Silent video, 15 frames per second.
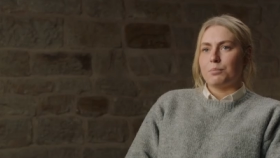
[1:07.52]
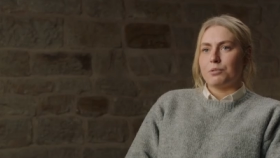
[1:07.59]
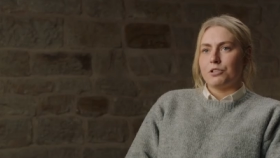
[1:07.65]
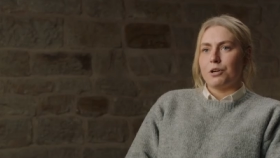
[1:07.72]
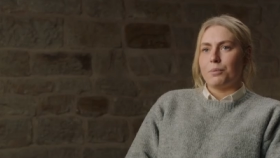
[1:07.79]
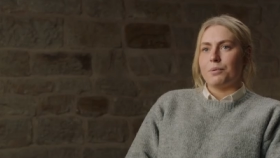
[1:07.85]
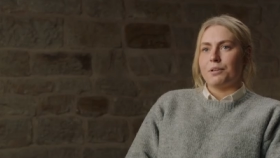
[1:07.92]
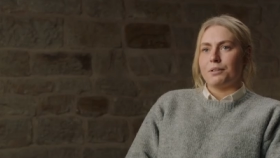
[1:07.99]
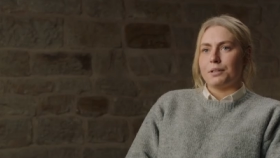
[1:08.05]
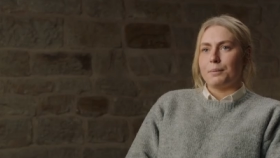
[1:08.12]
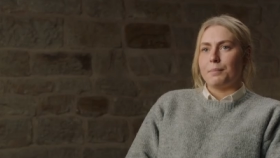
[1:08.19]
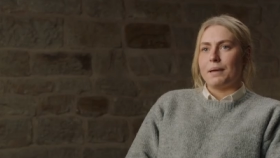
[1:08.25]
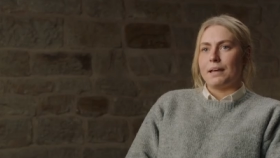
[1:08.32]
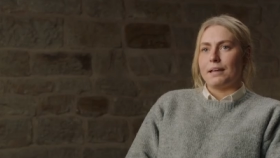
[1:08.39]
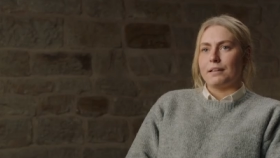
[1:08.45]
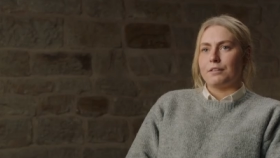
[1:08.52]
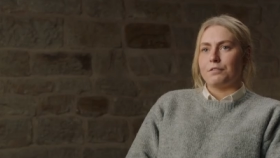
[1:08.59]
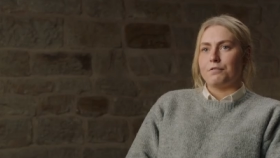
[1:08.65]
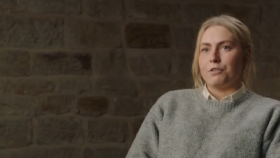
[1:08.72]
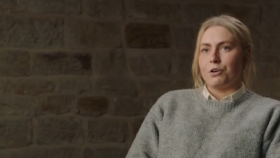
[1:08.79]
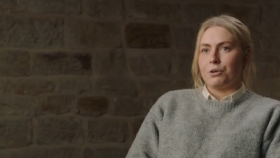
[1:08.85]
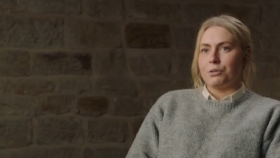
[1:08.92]
predominantly male
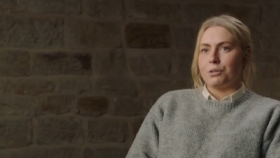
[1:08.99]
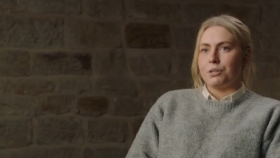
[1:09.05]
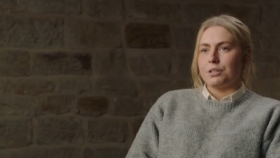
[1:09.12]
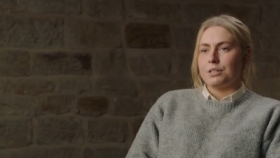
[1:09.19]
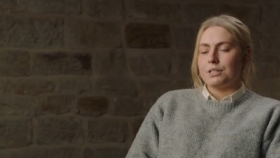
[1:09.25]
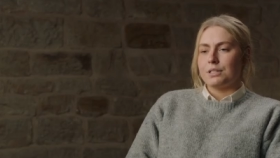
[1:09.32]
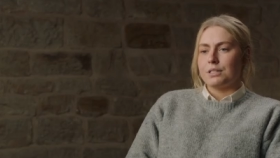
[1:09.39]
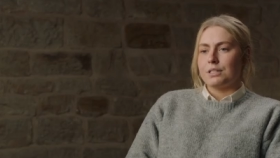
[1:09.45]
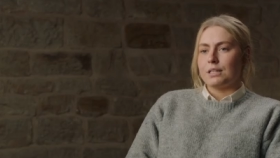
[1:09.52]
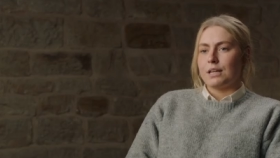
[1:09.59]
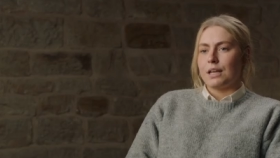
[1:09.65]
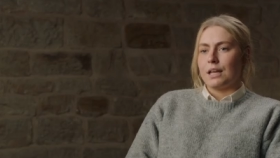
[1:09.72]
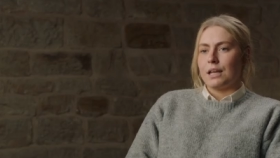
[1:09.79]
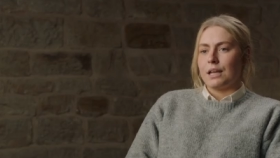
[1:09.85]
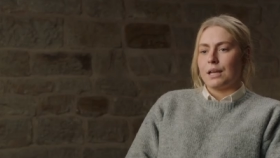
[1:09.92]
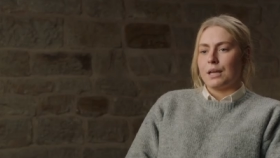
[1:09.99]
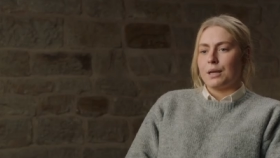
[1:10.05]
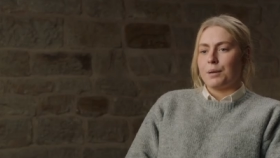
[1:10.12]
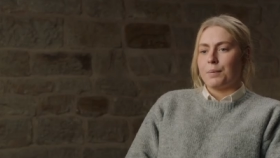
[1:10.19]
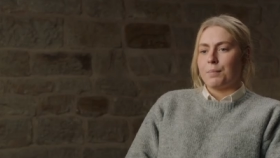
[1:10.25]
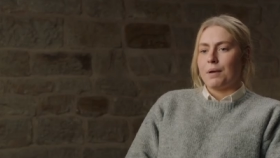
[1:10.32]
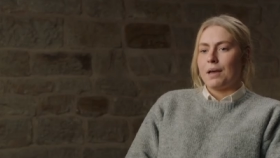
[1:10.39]
focused.
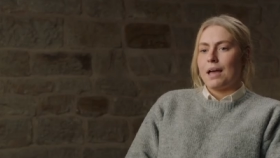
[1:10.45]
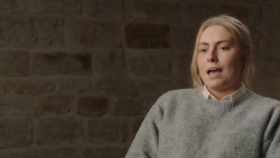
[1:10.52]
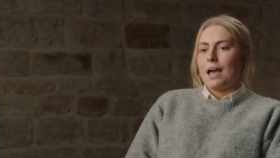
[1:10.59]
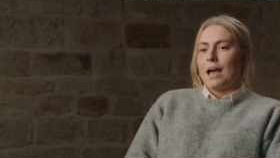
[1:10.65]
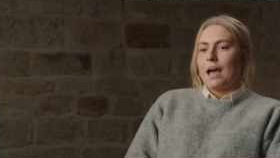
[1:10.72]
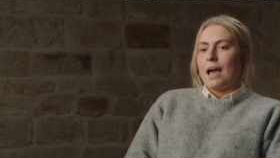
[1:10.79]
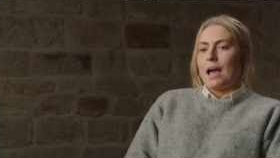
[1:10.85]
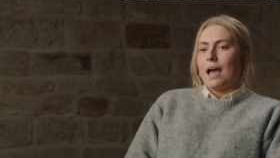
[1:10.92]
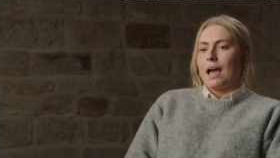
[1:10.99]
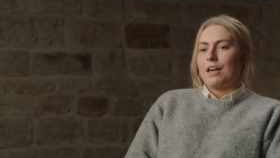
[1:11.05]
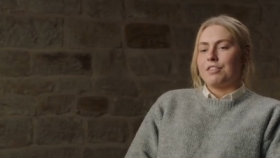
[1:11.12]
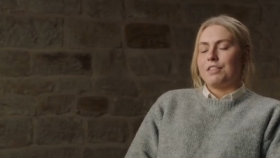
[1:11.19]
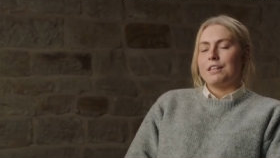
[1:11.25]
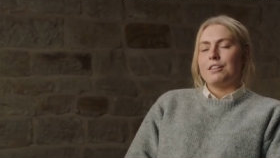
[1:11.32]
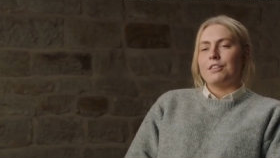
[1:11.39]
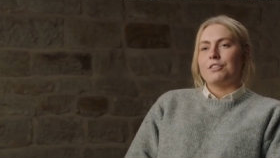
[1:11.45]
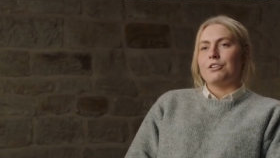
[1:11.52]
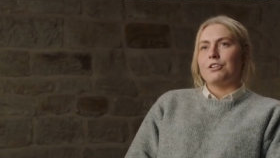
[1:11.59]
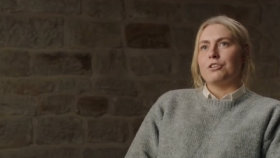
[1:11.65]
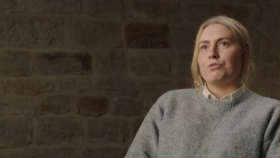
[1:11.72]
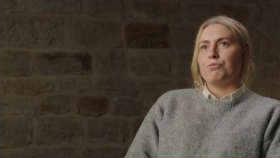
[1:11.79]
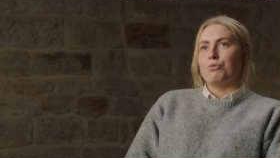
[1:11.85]
Um, I think
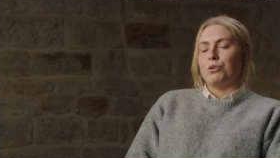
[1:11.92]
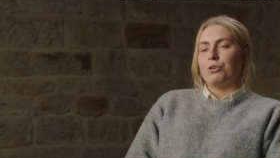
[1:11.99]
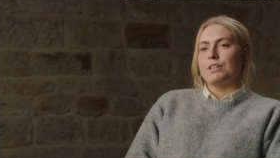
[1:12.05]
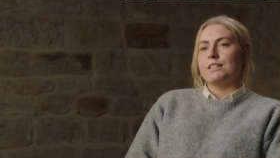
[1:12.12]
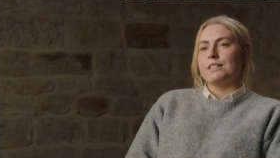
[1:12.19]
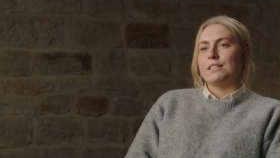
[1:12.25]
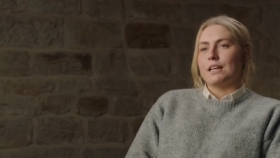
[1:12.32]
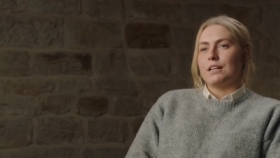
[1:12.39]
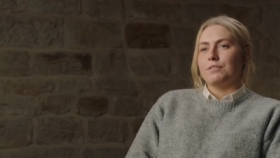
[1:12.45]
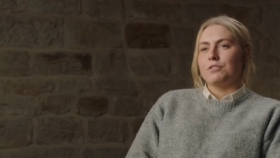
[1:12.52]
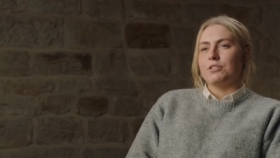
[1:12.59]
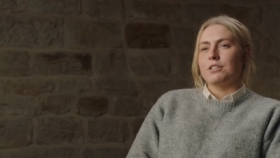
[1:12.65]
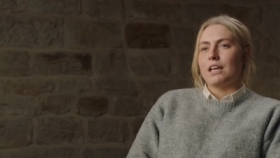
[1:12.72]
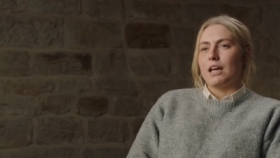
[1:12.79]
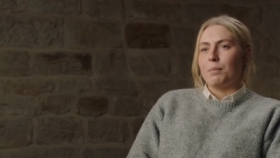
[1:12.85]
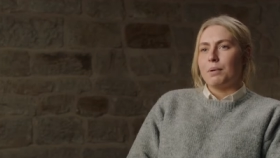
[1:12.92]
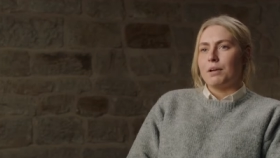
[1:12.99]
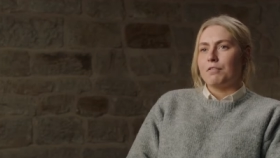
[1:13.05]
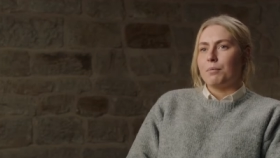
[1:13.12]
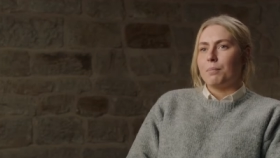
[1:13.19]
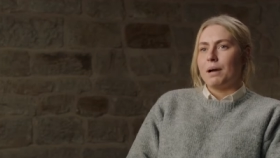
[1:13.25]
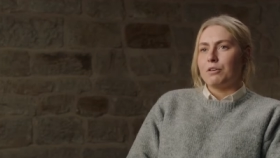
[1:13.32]
the role itself does get a bit
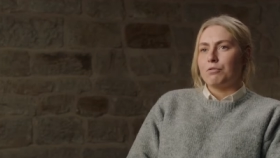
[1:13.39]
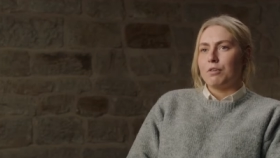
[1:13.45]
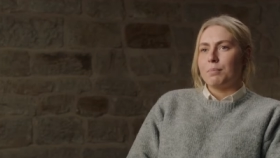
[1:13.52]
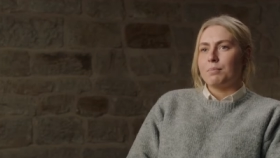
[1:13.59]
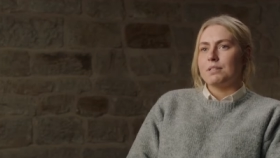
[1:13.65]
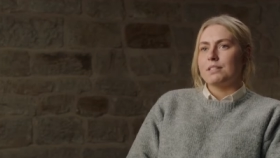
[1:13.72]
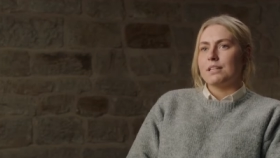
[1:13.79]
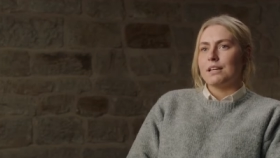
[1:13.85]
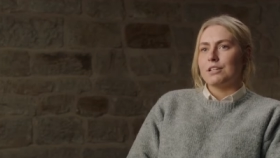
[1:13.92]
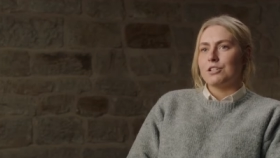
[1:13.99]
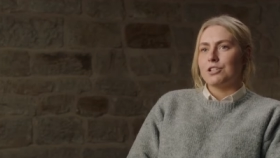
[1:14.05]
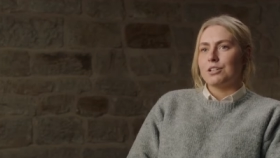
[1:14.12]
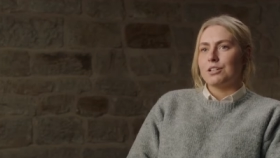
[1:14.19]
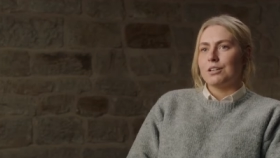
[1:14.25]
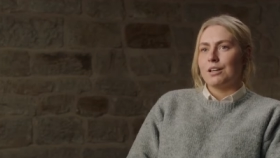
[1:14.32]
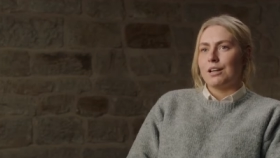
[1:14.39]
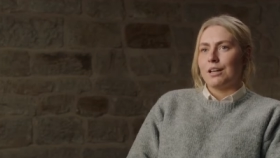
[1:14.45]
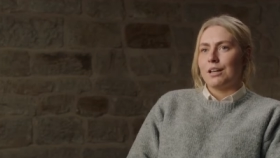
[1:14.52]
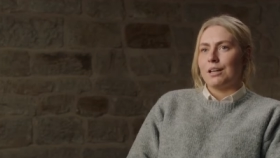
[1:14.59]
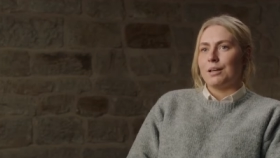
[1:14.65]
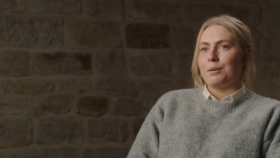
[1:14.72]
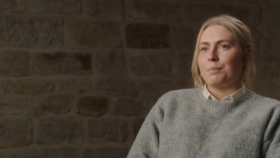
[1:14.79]
of a bad reputation.
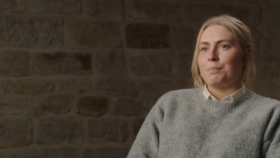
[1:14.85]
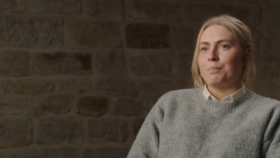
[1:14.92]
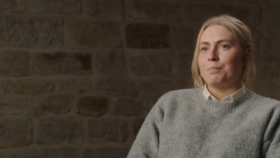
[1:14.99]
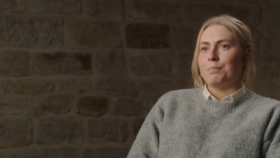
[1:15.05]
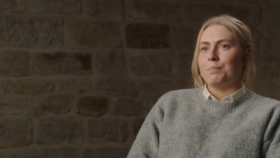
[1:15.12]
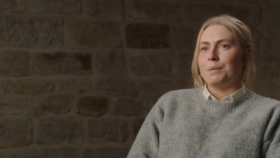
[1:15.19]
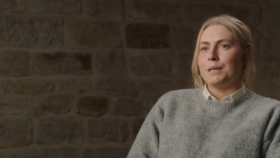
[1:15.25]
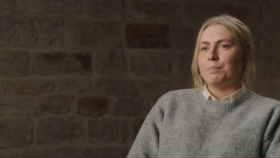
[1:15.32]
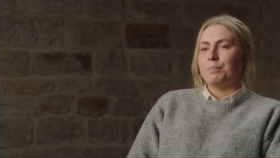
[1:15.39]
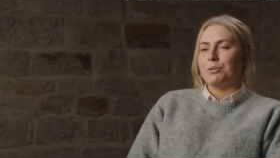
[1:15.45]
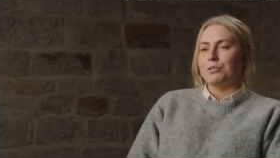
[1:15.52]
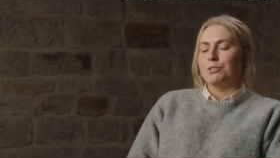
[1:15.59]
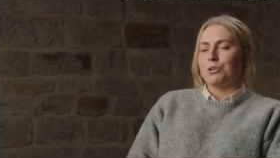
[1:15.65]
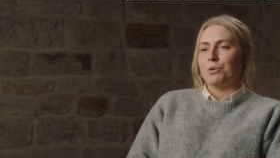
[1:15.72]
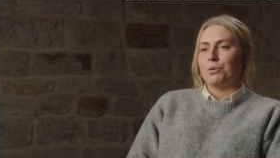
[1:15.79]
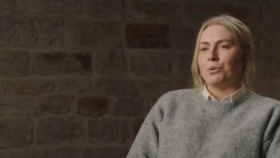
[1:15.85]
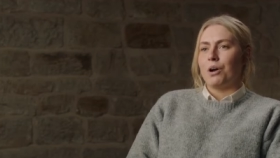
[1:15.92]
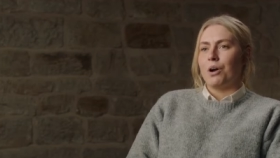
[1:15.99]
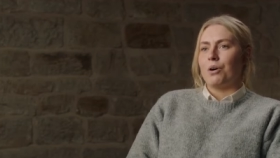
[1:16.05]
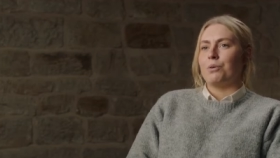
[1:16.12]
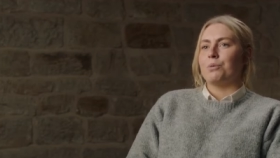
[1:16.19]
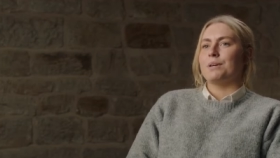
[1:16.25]
Um, people don't
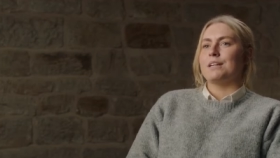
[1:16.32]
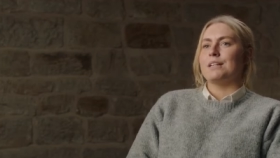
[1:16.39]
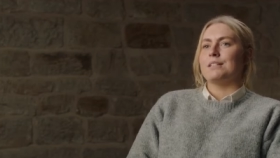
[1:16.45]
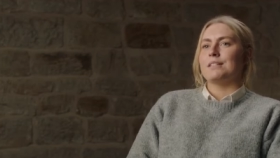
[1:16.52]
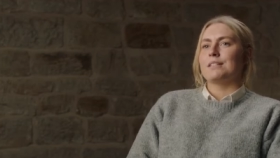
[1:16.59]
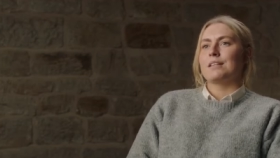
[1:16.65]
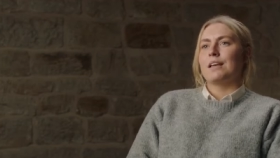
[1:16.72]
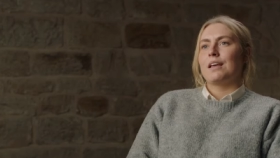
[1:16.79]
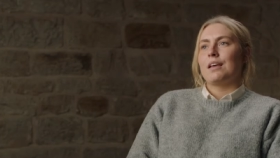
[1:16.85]
always